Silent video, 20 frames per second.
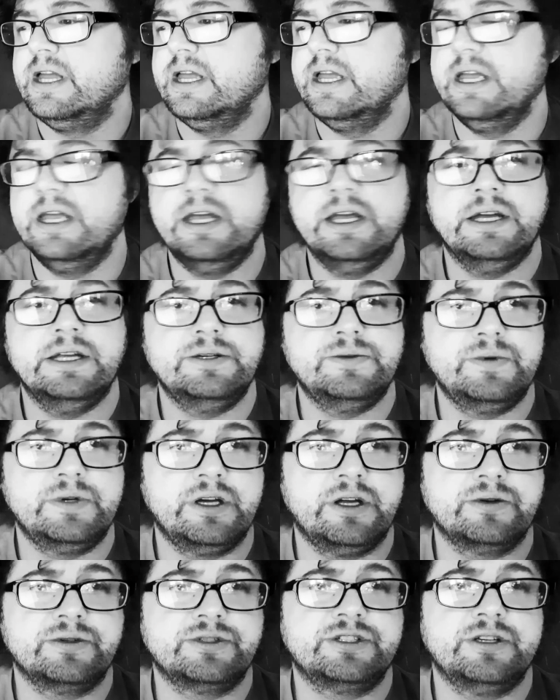And we
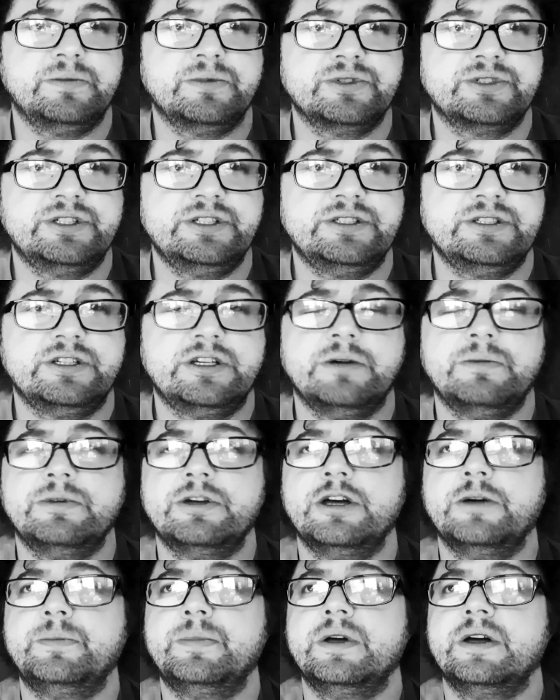got our summer season
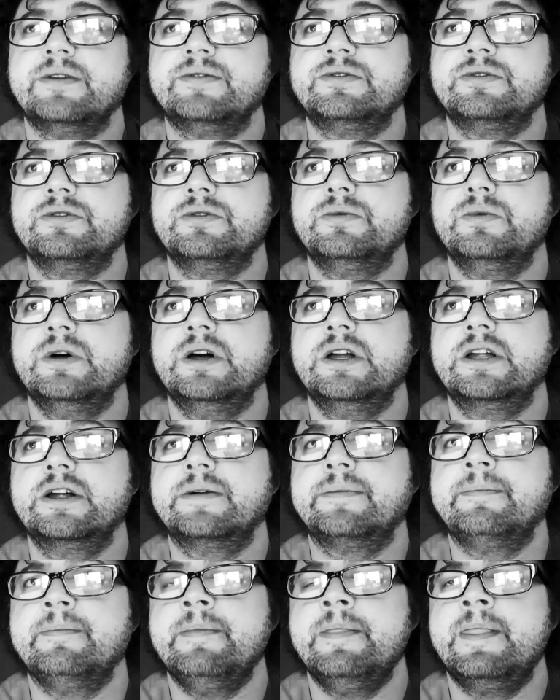coming up after the
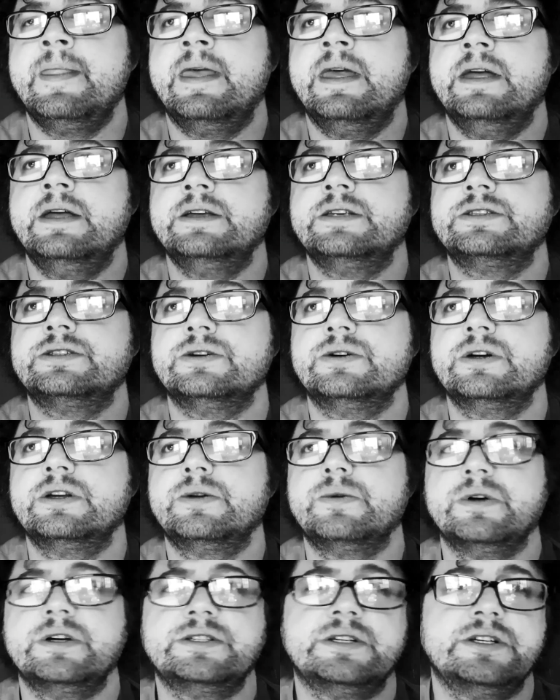wedding. So
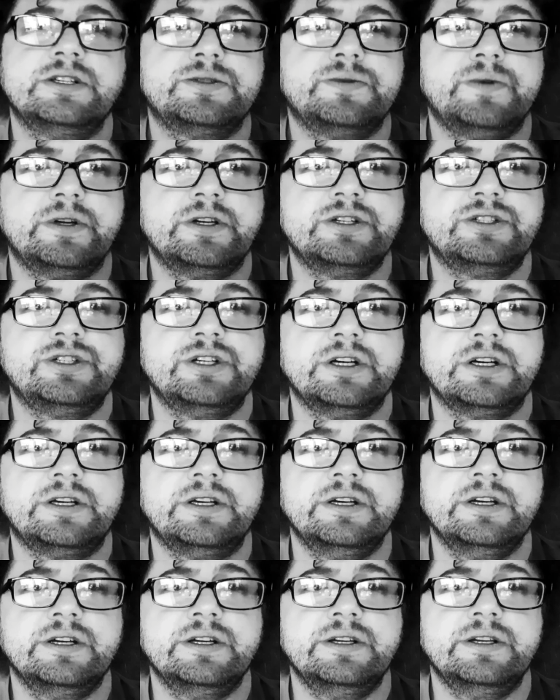anyways, I just wanted to
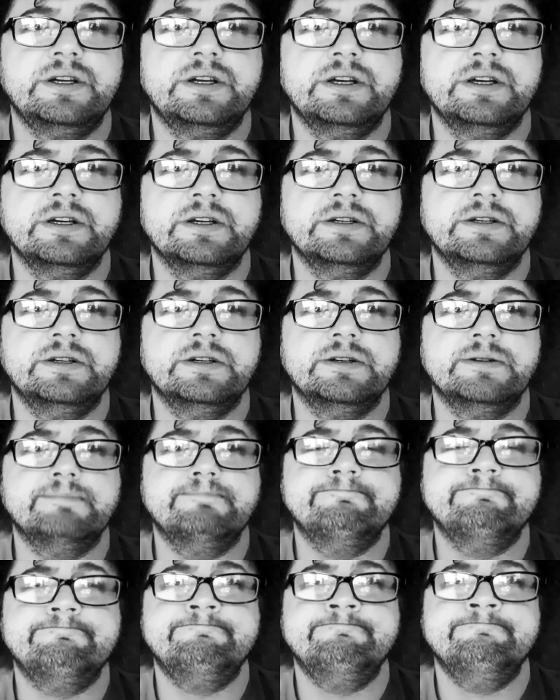check in and
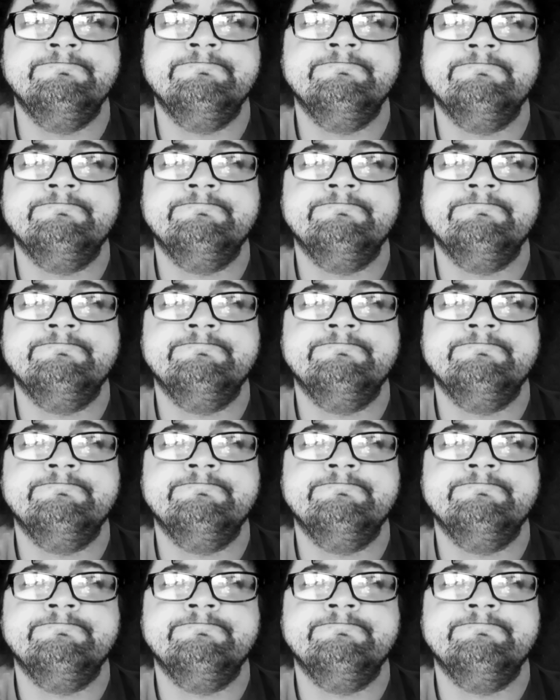um,